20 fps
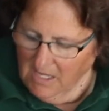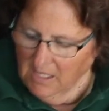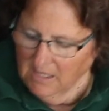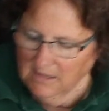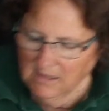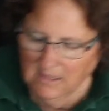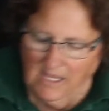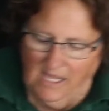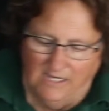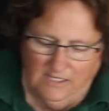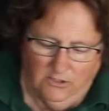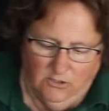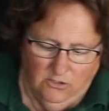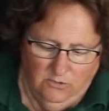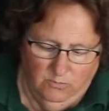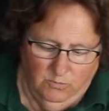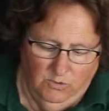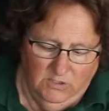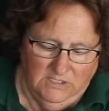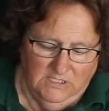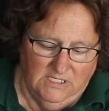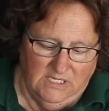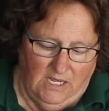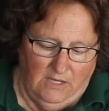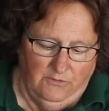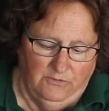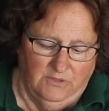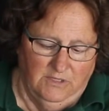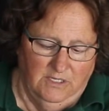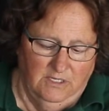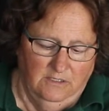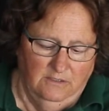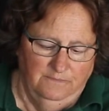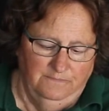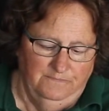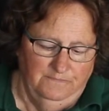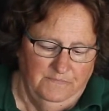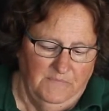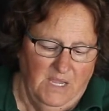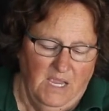A lot of good ones out there.
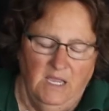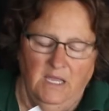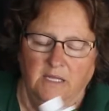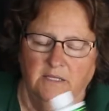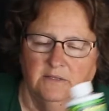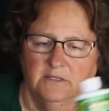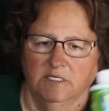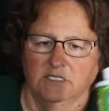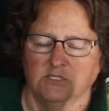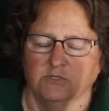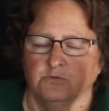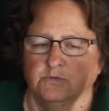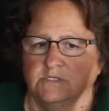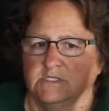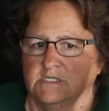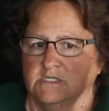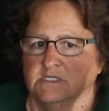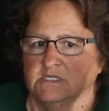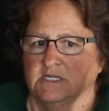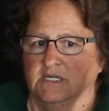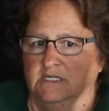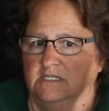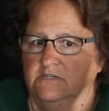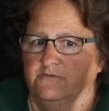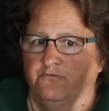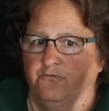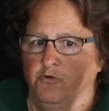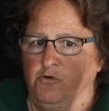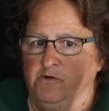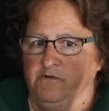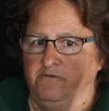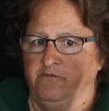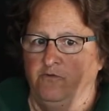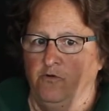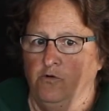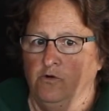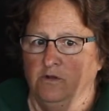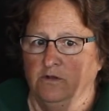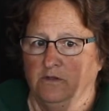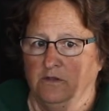This one's a
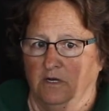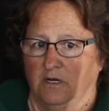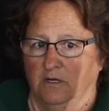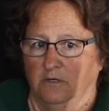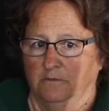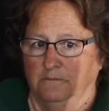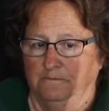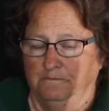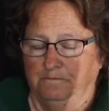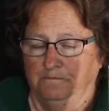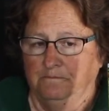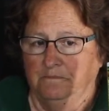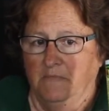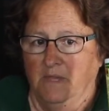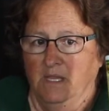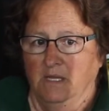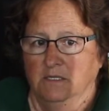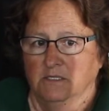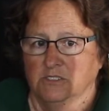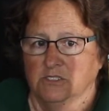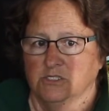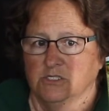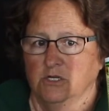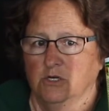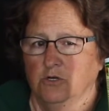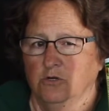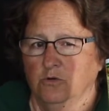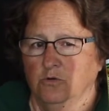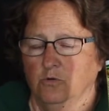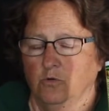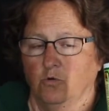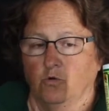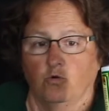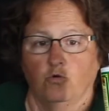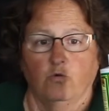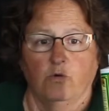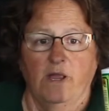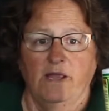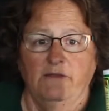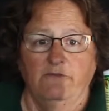644 though. So
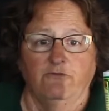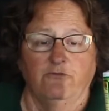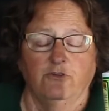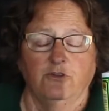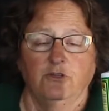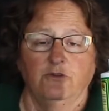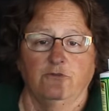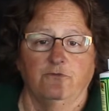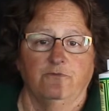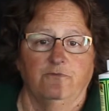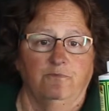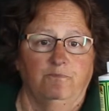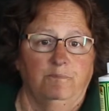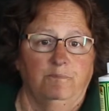great for your